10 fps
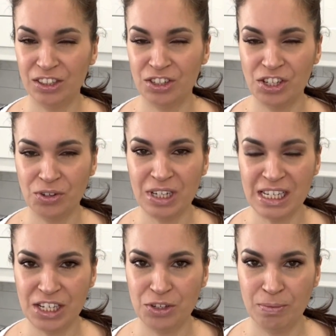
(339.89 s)
They're so
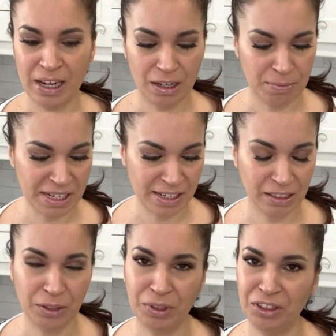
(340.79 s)
easy to make.
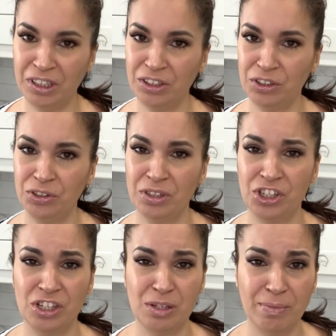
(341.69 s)
Basically what you need to do is
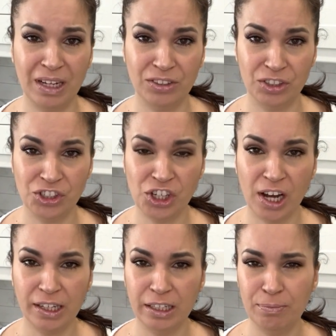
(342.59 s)
just melt your
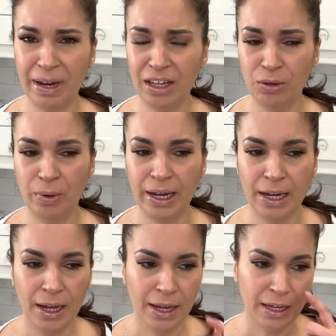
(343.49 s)
chocolate. By the
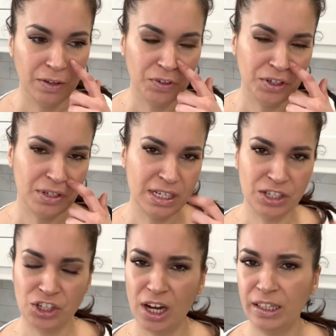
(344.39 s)
way, if you're
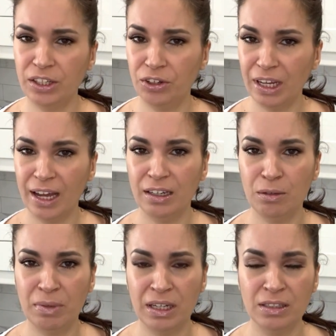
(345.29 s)
using chocolate or candy
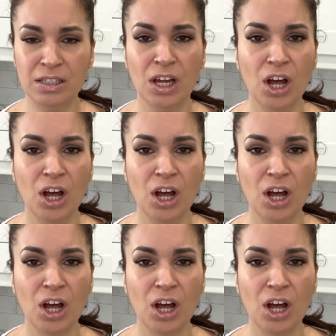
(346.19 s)
melts,